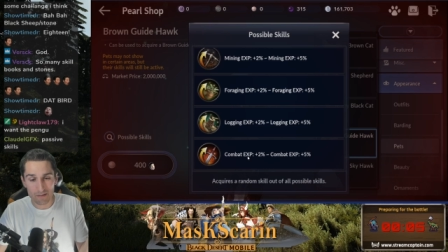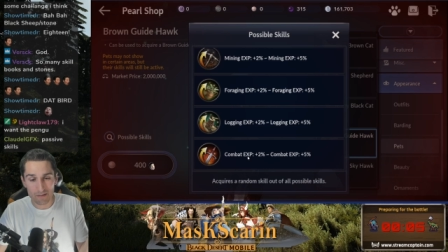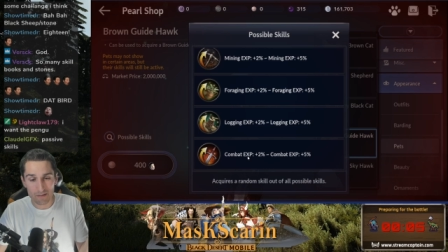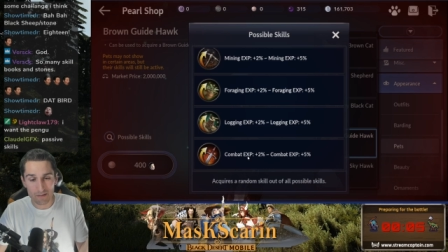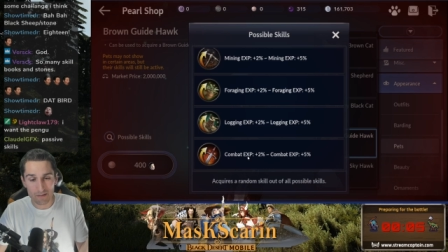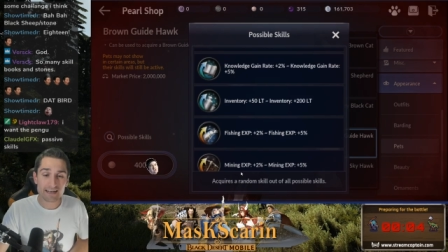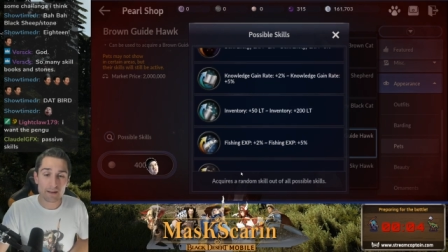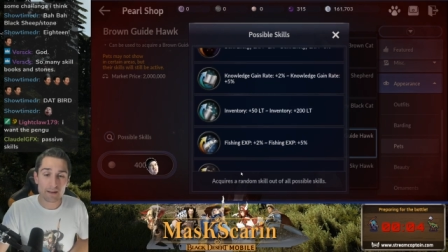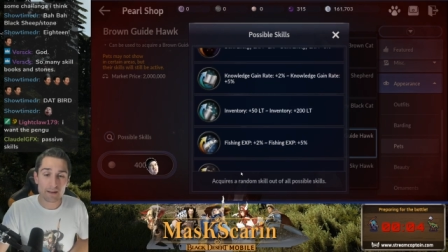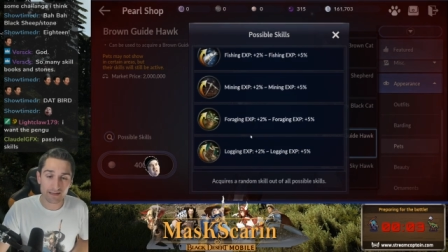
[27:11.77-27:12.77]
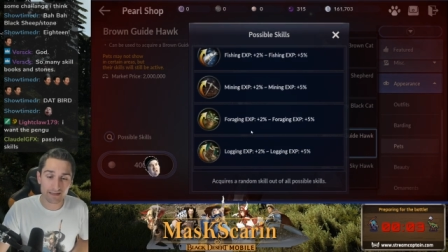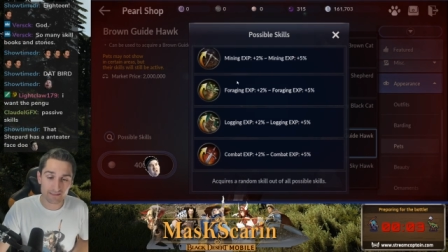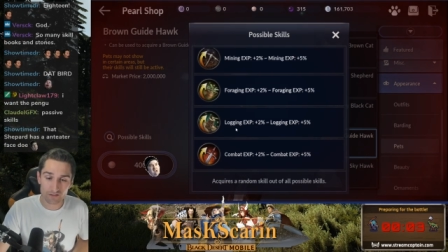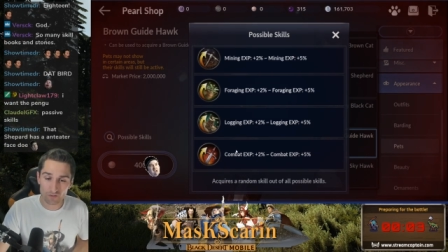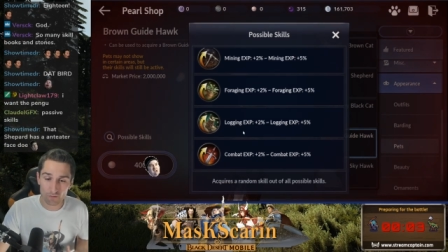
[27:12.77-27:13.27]
I mean, if you had to pick, I
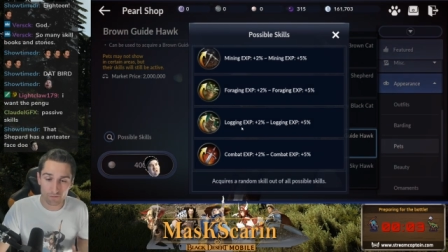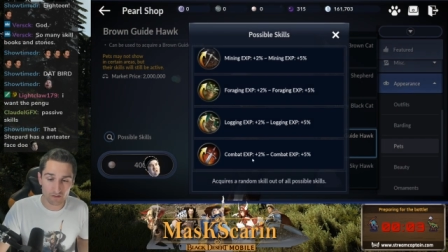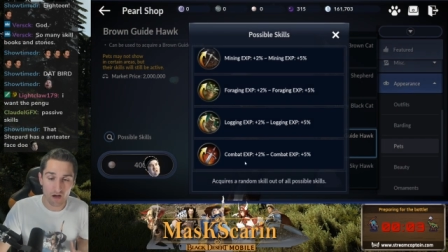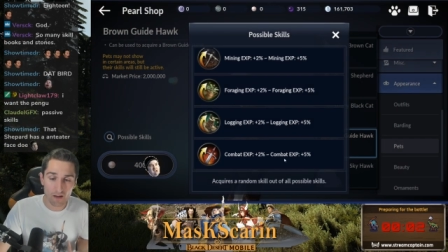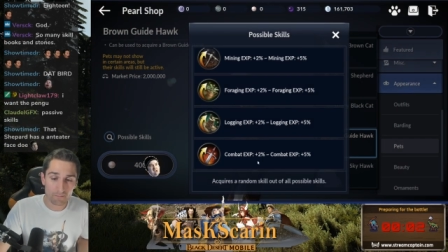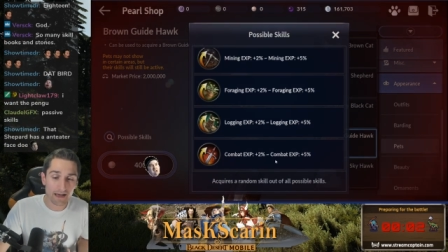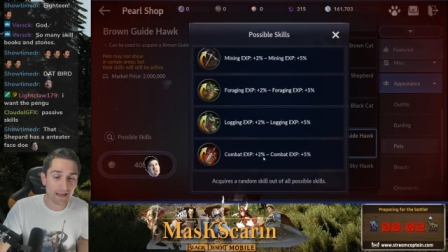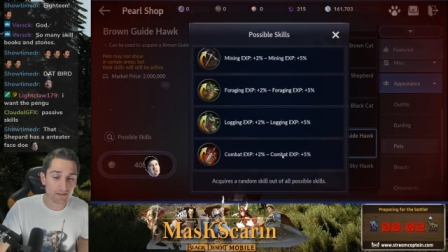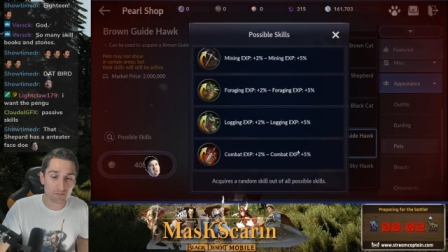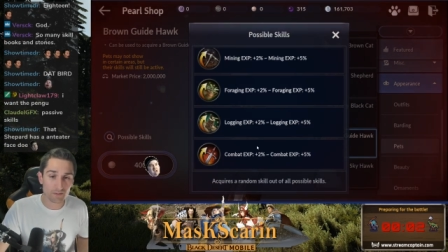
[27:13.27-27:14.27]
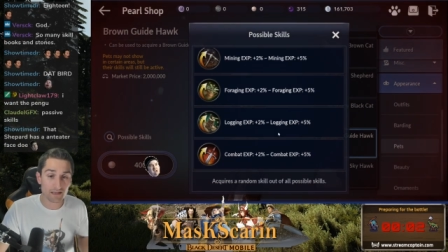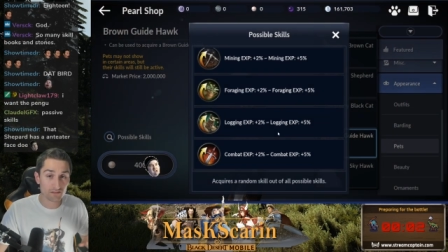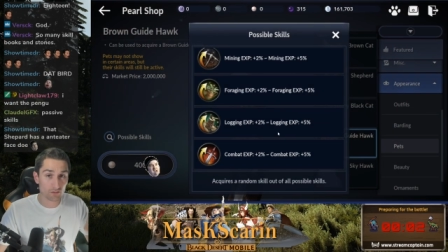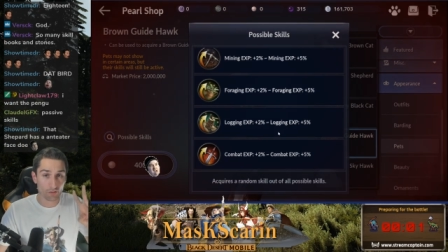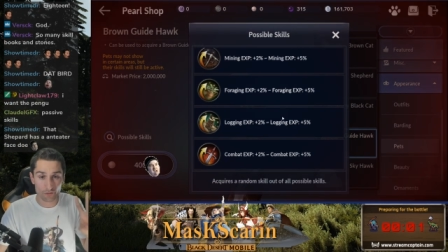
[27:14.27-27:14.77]
guess you'd go for combat XP
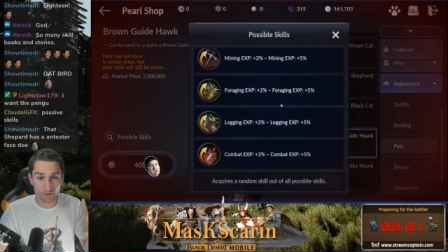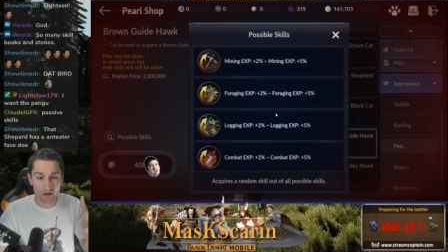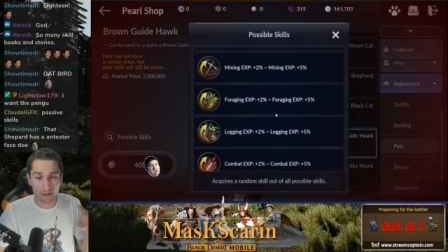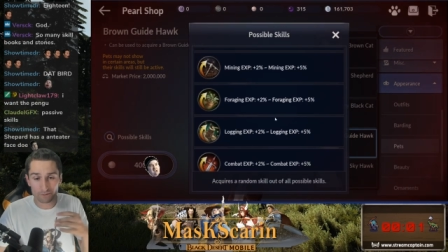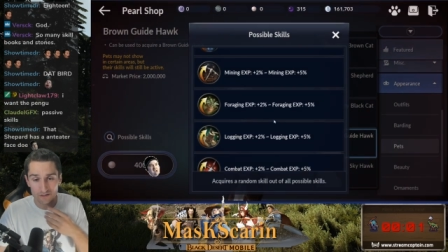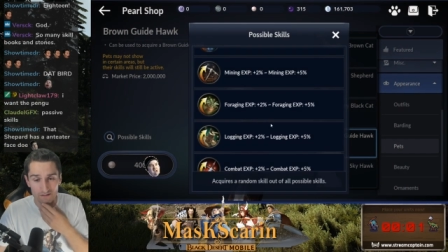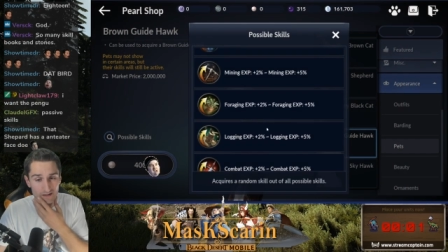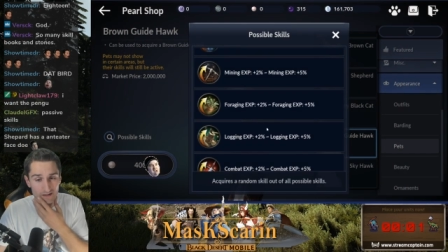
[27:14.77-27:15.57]
as your third option,